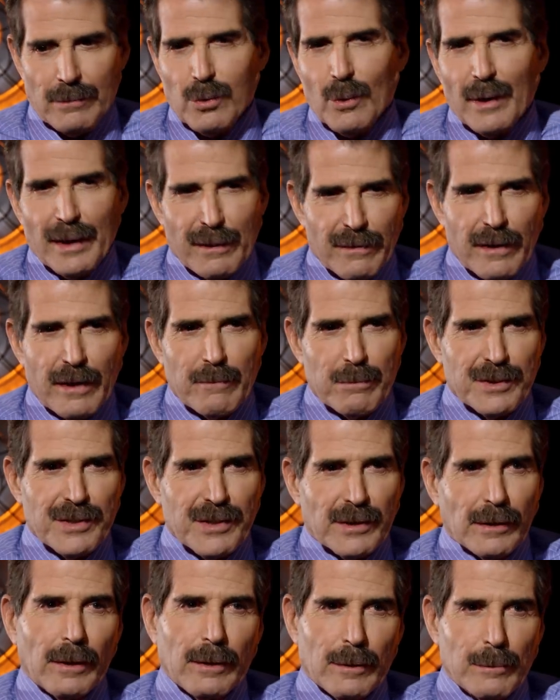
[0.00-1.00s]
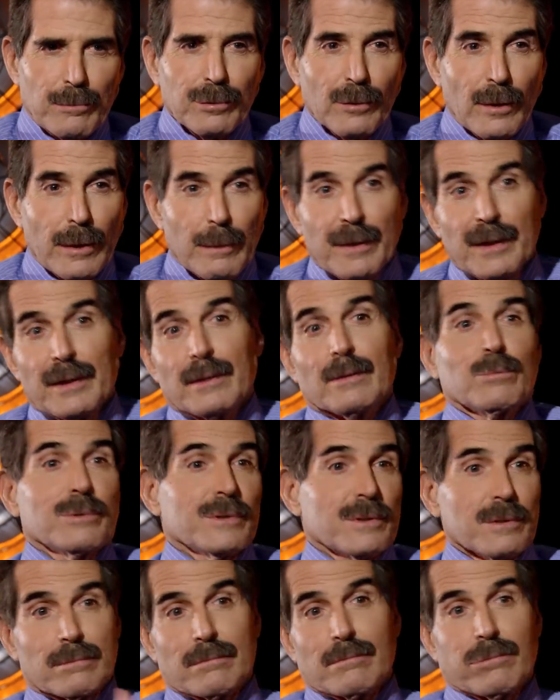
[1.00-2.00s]
twenty-five percent unemployment
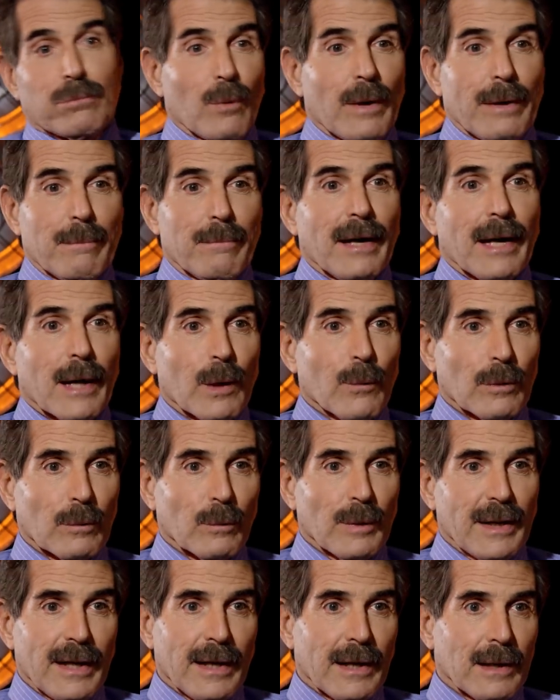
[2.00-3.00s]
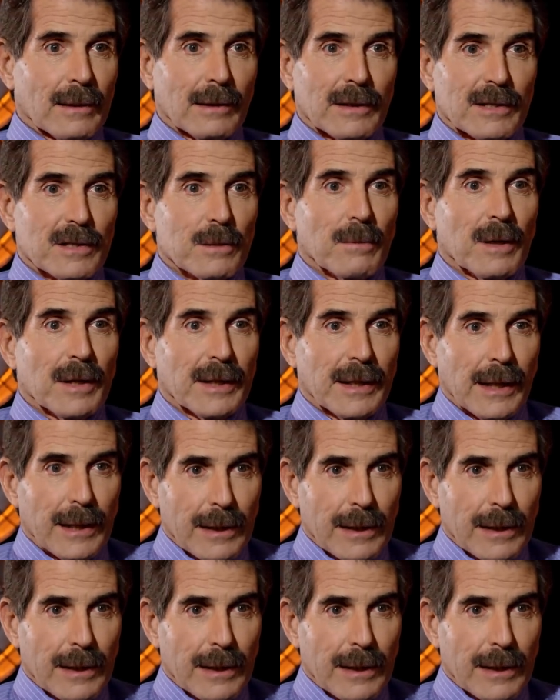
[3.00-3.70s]
was way back when we had less money